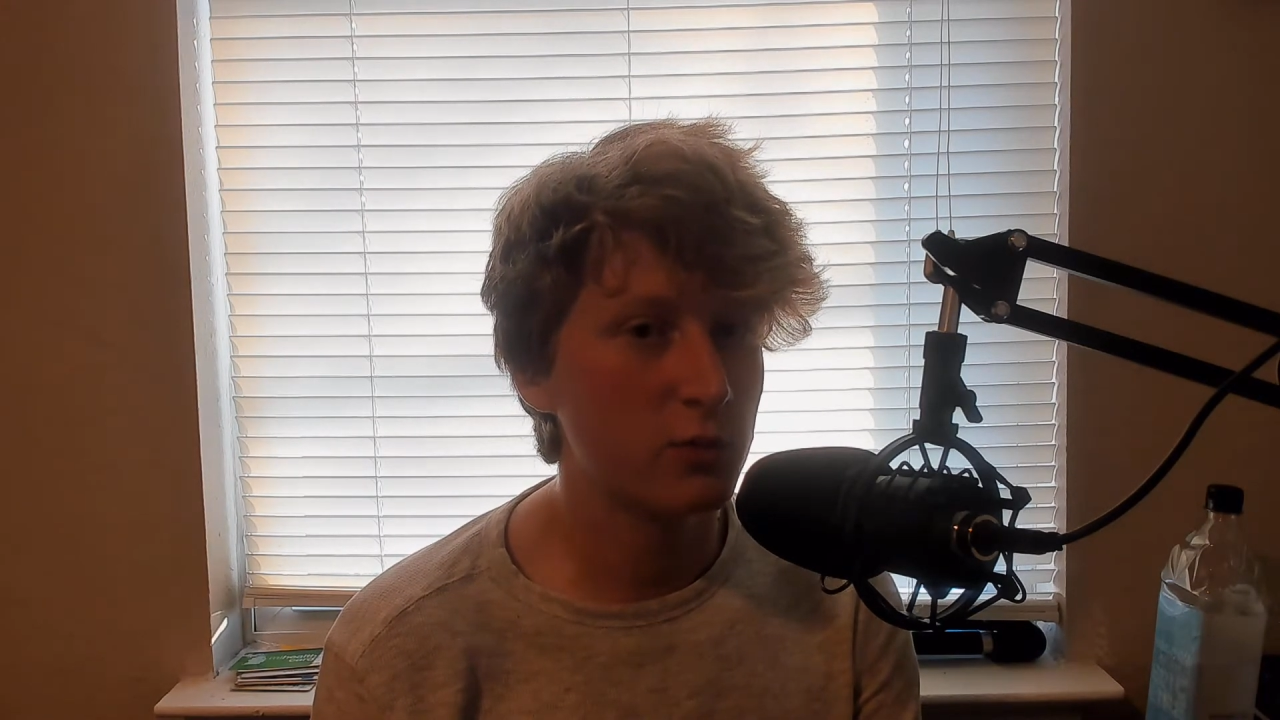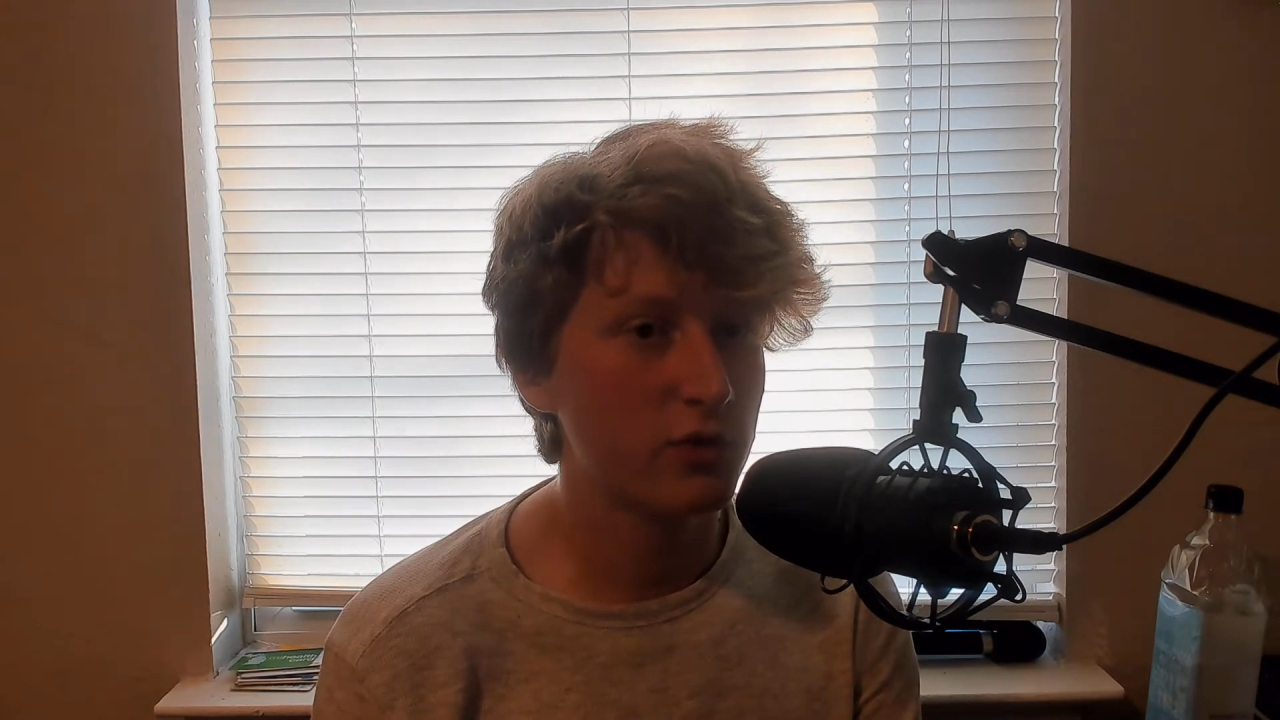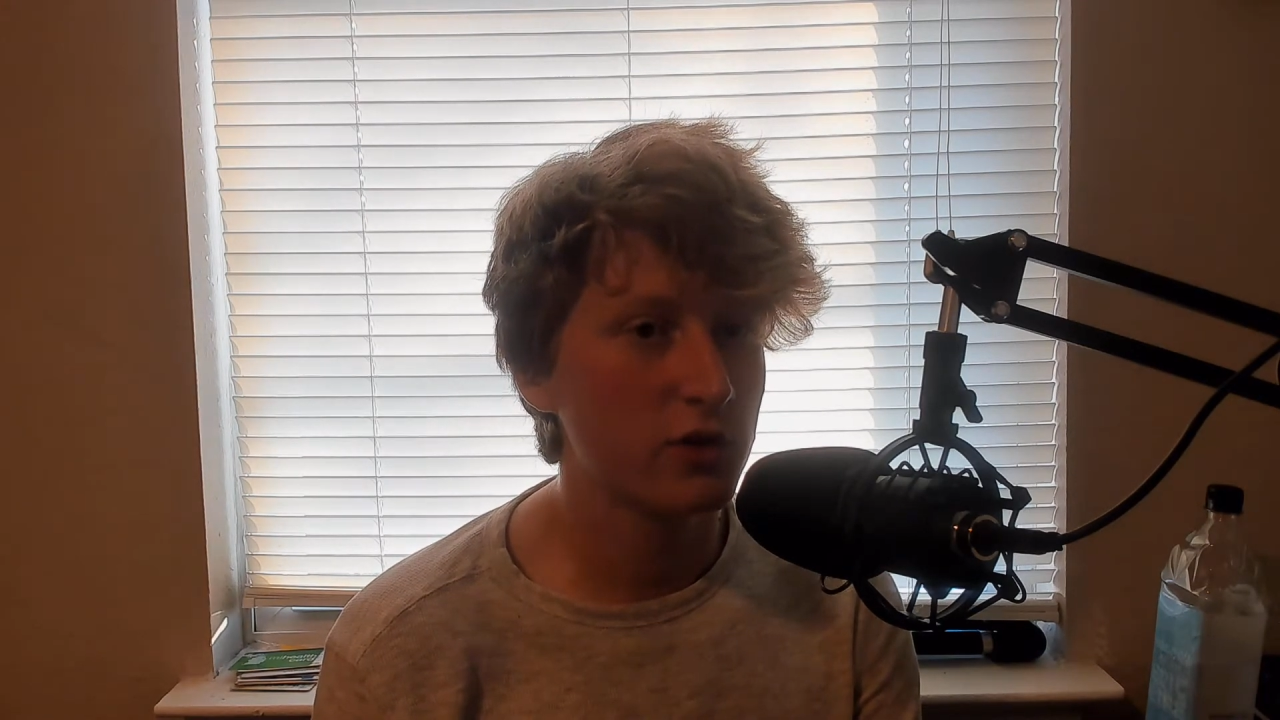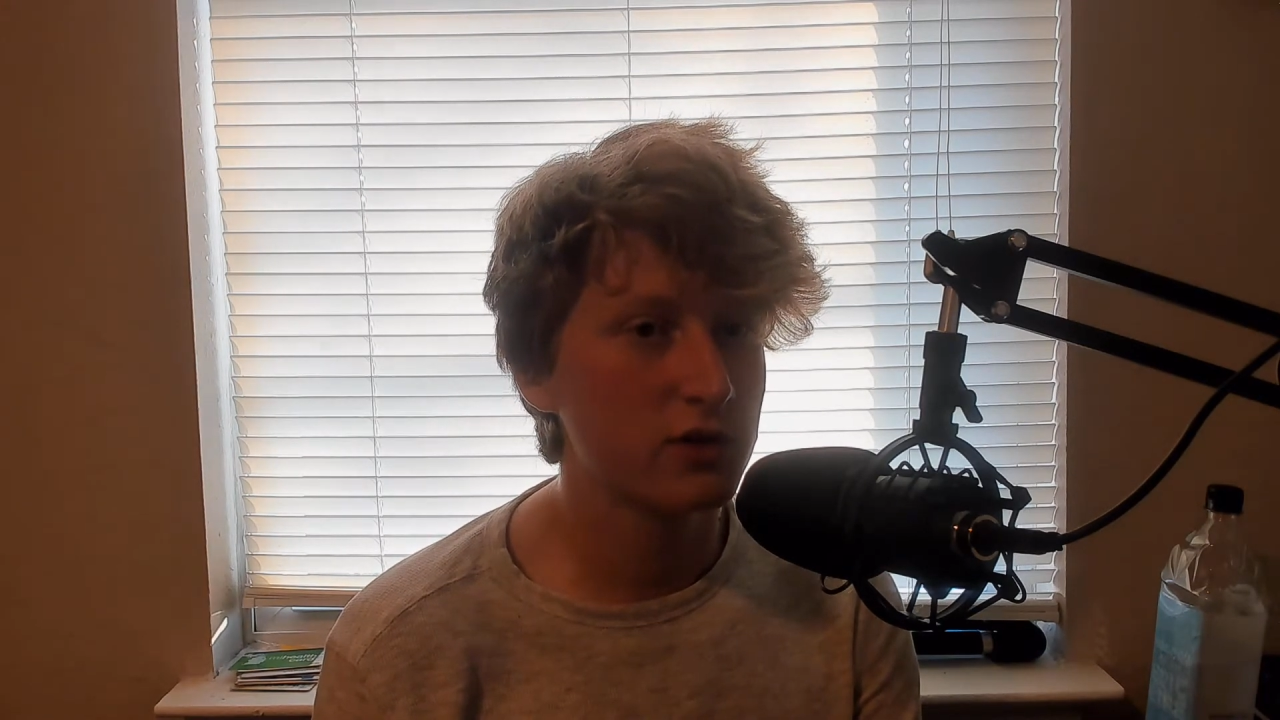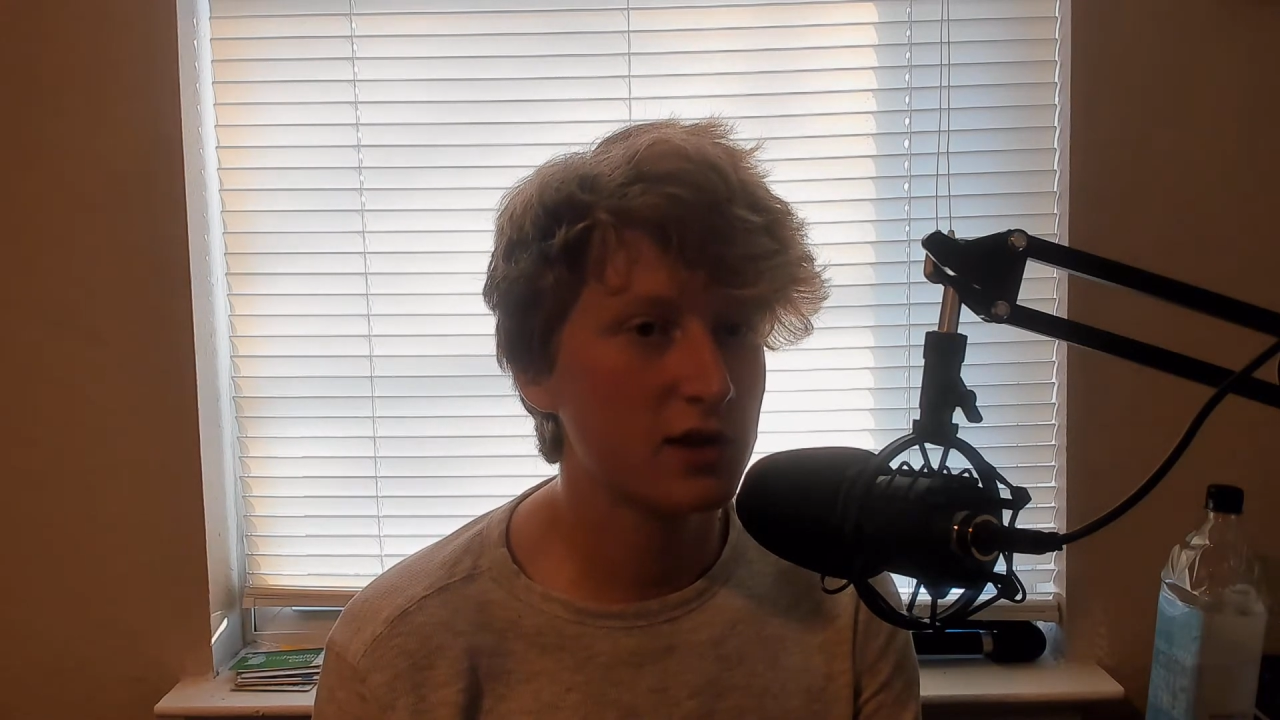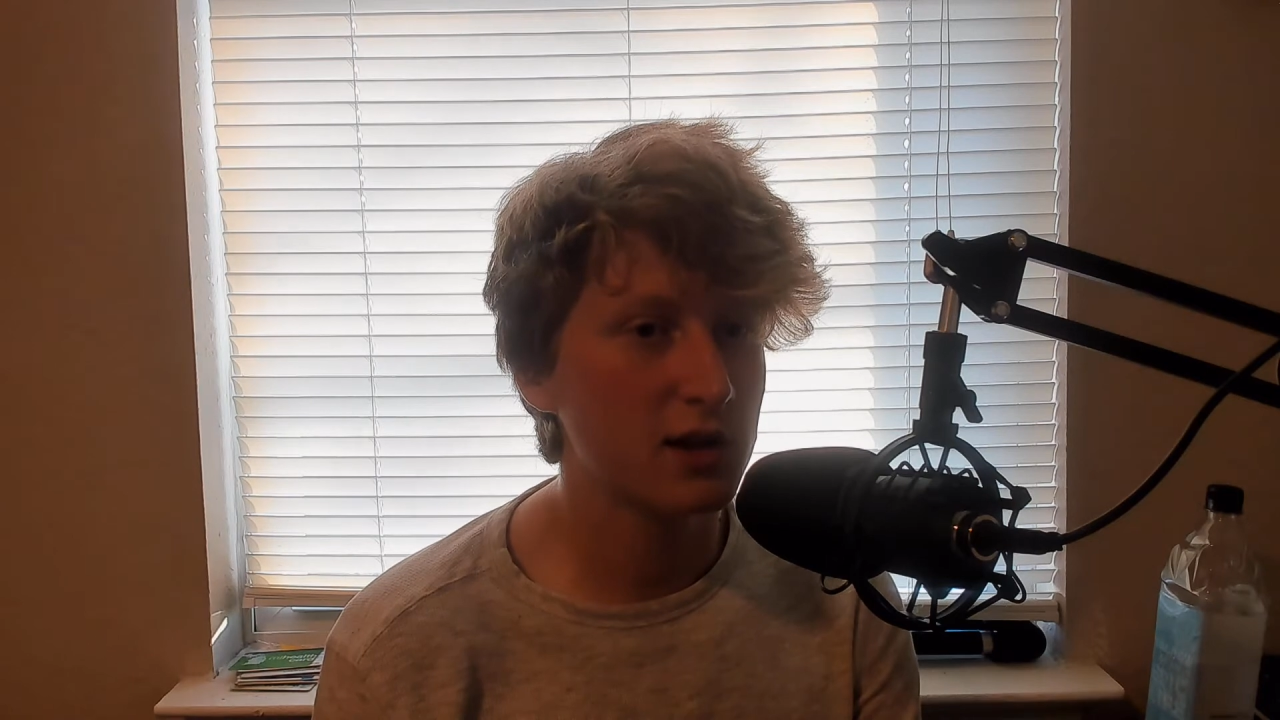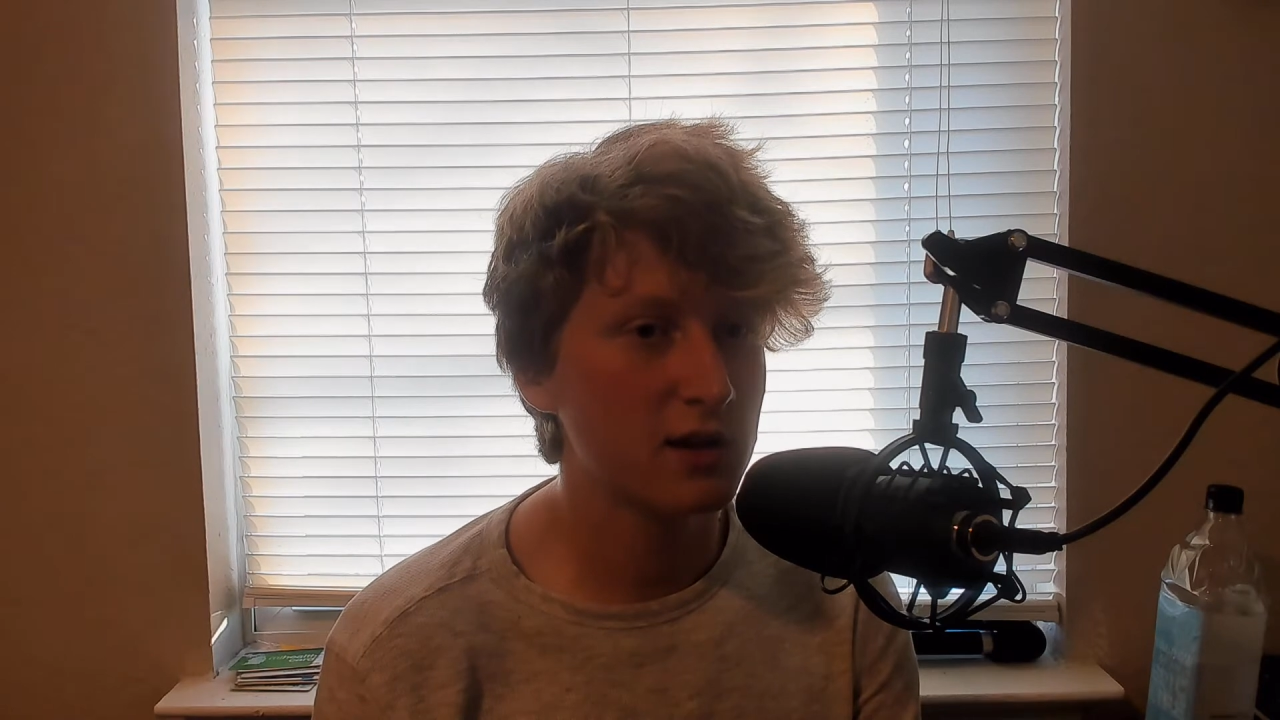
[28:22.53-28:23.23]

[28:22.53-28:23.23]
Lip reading: protein